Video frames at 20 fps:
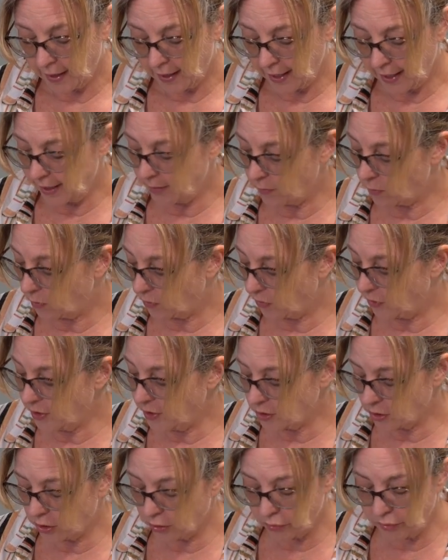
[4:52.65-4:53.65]
And
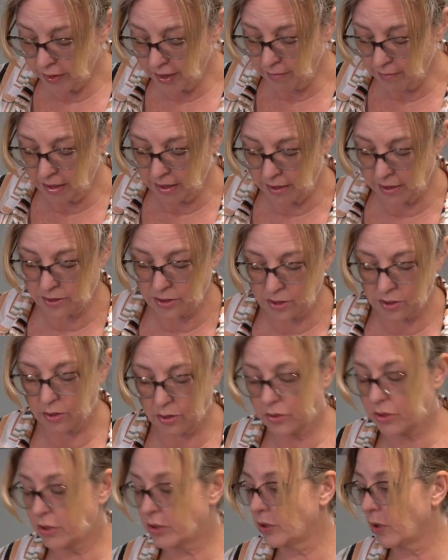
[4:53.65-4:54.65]
this creaminess
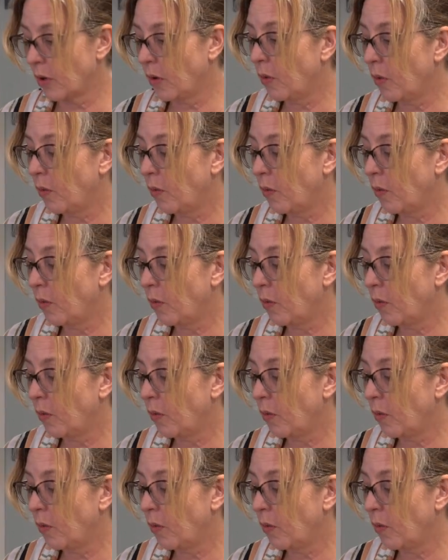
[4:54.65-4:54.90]
goes so